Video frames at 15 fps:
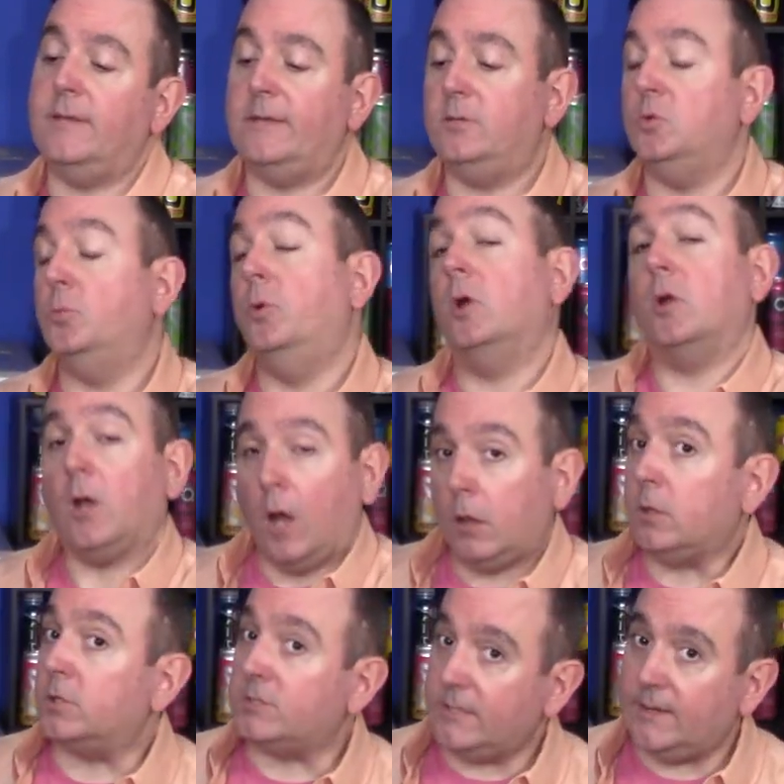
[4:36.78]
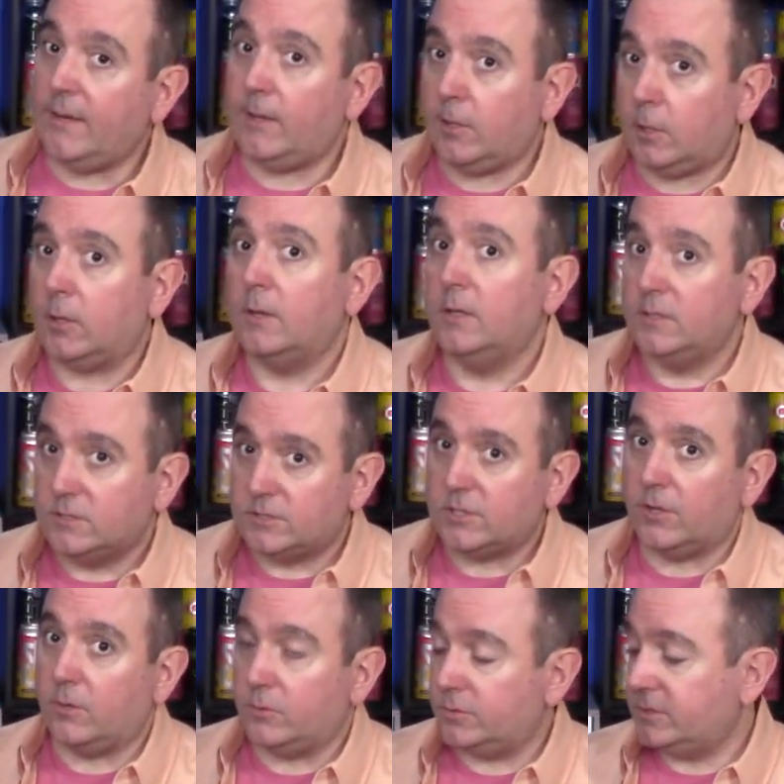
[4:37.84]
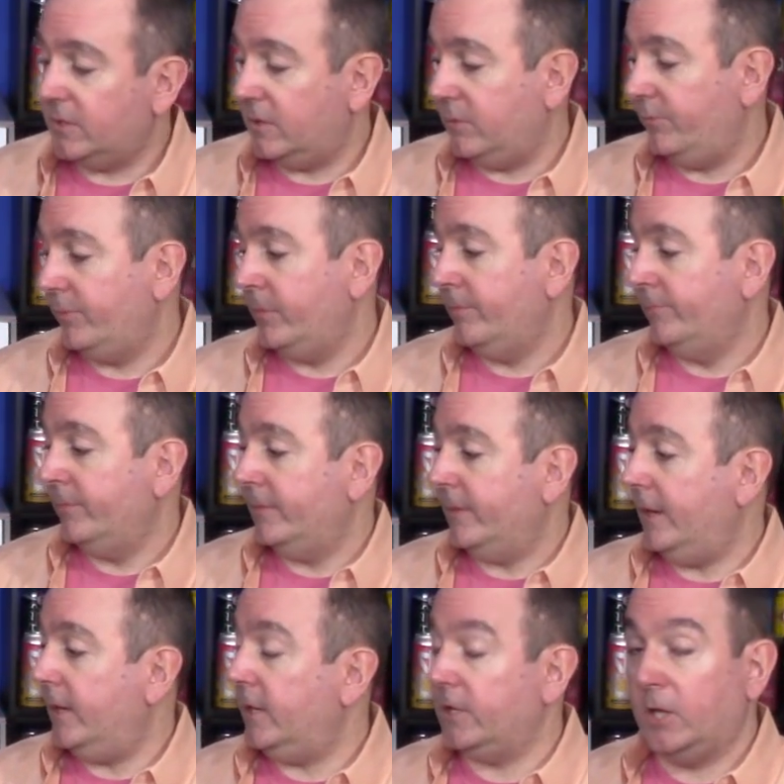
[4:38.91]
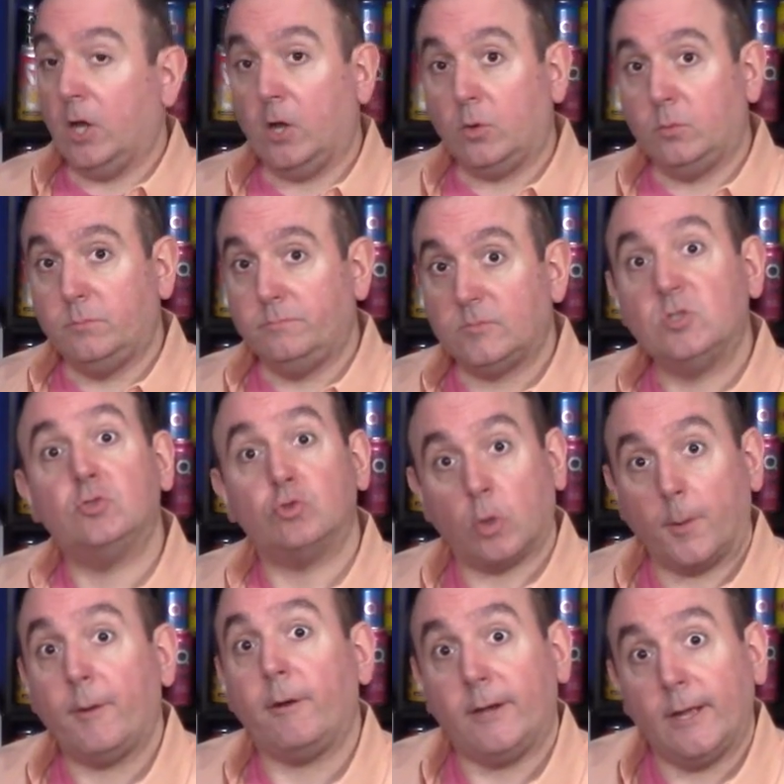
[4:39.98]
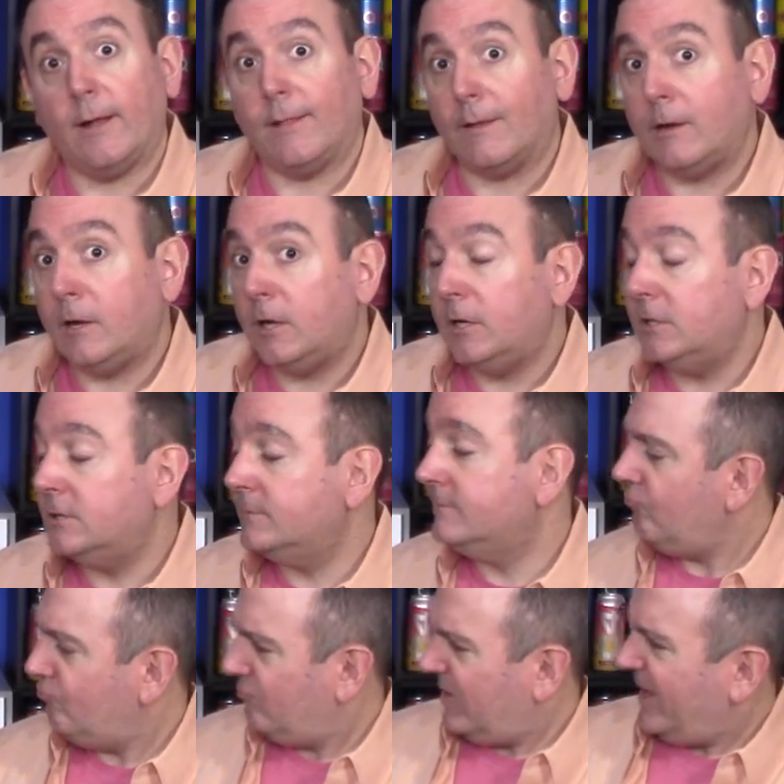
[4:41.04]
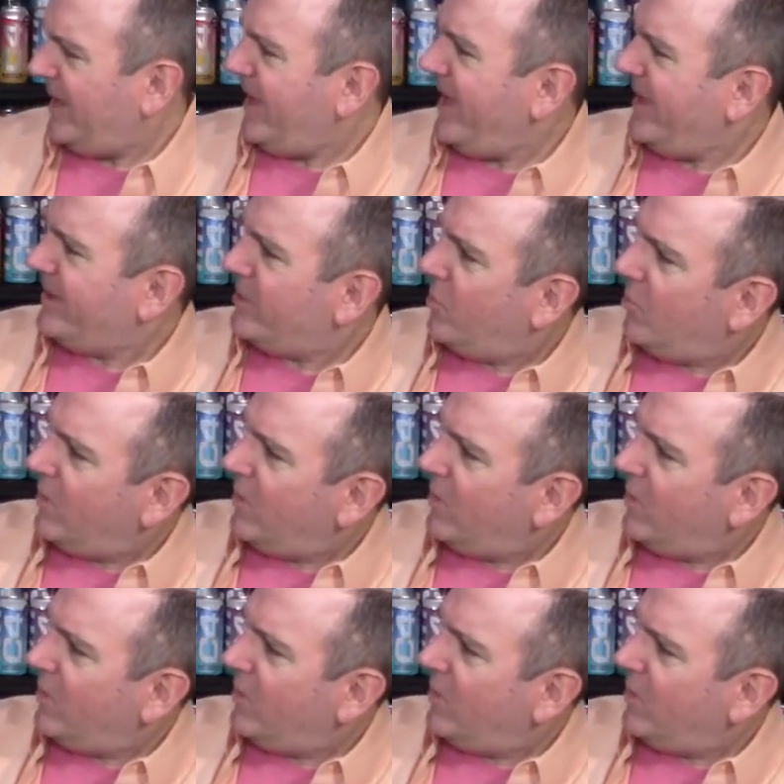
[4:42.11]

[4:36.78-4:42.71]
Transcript: they do put colors in here. So there you go, strawberry color. Yeah, you know